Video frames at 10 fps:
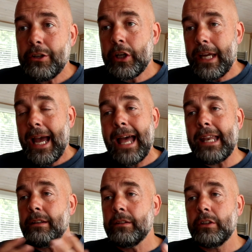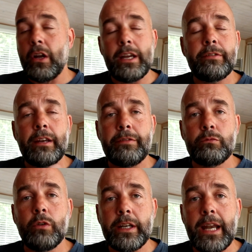you can, you know, even if
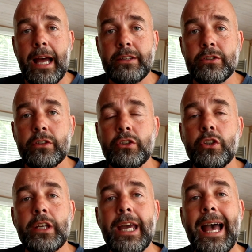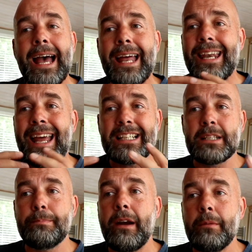you're running ads, you can
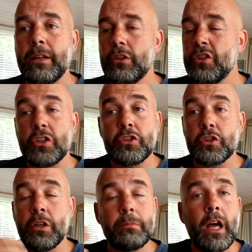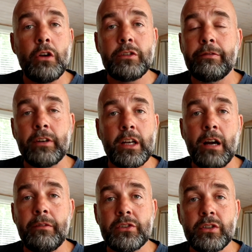experiment because you can just upload different
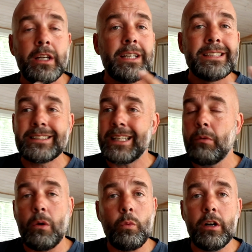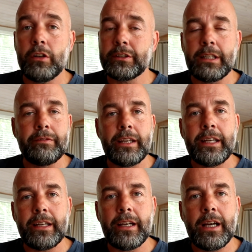covers, see what works, if
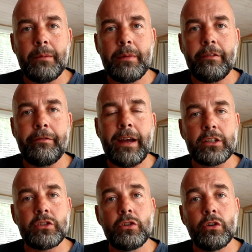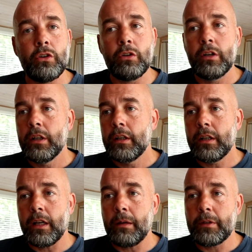they um, affect your
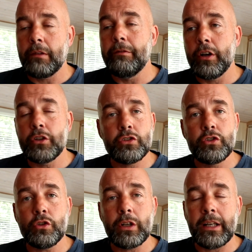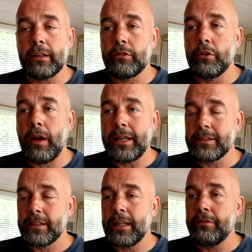um, conversions, your click-through
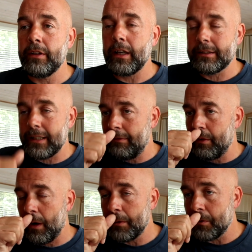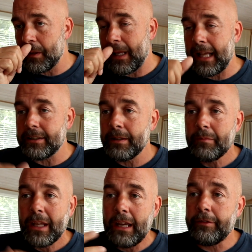rates. If you, I say, if you are doing the ads,
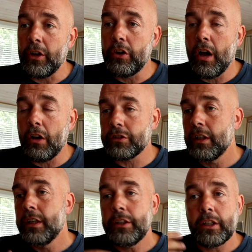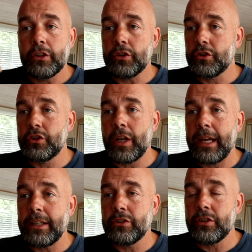if you're not, you can just
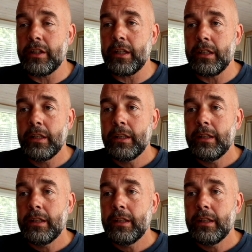change the